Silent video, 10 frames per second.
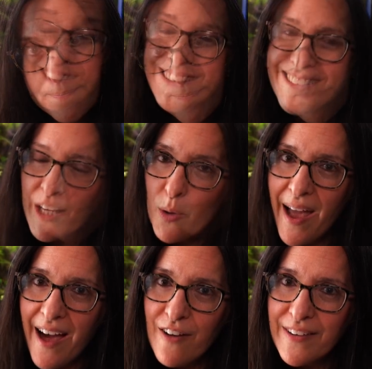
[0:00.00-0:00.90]
Say you
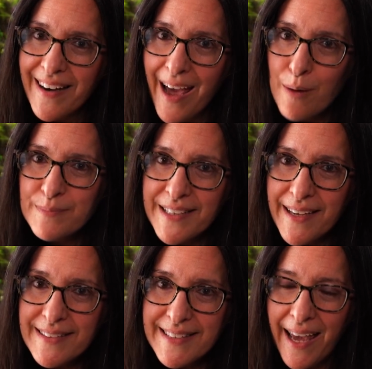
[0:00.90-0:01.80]
have an
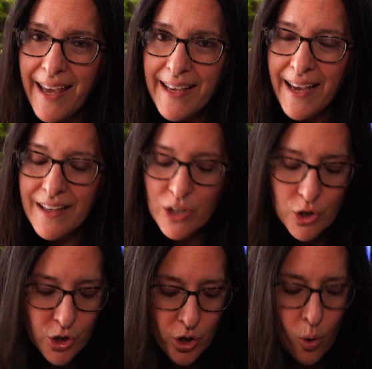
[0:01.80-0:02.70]
empty tank and
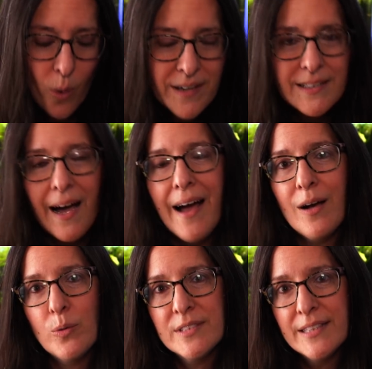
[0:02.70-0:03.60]
you're going to
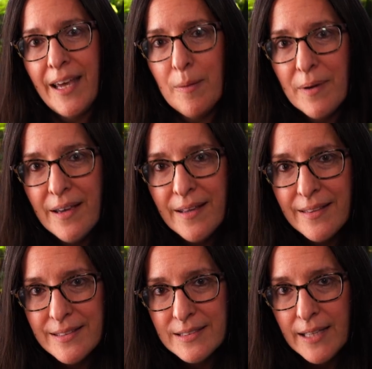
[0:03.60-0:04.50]
aquascape
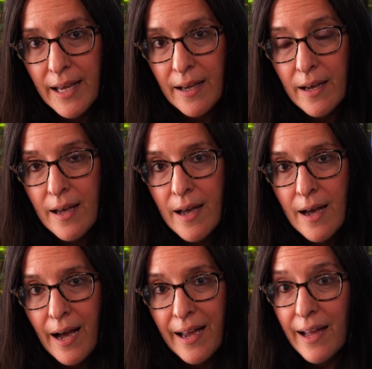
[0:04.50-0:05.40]
this tank.
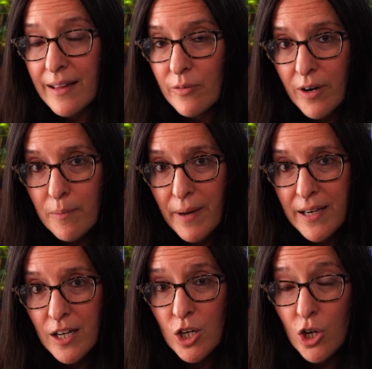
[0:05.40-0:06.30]
I highly
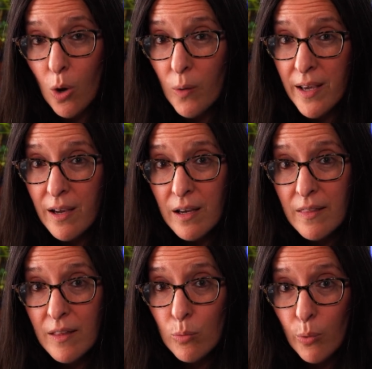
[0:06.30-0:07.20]
recommend knowing
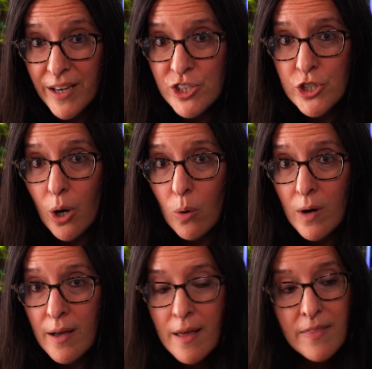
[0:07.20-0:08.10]
the
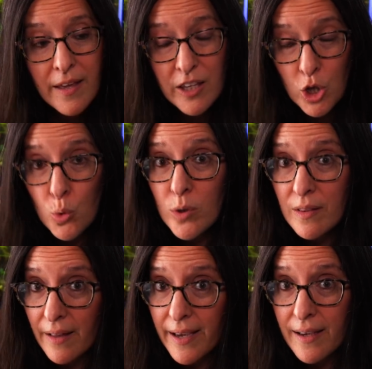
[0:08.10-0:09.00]
ratio that you
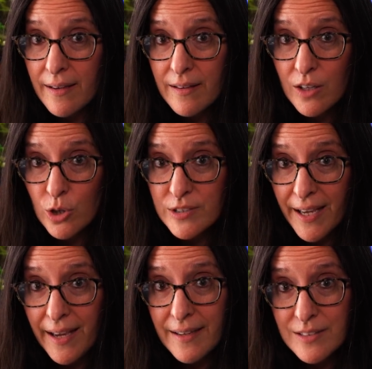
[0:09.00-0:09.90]
would like your
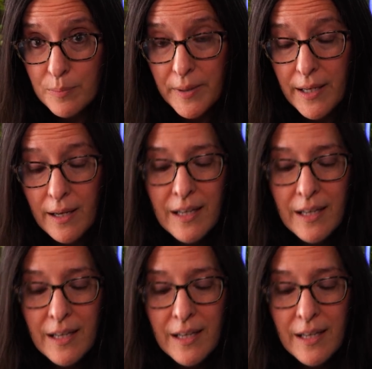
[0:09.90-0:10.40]
tank to be.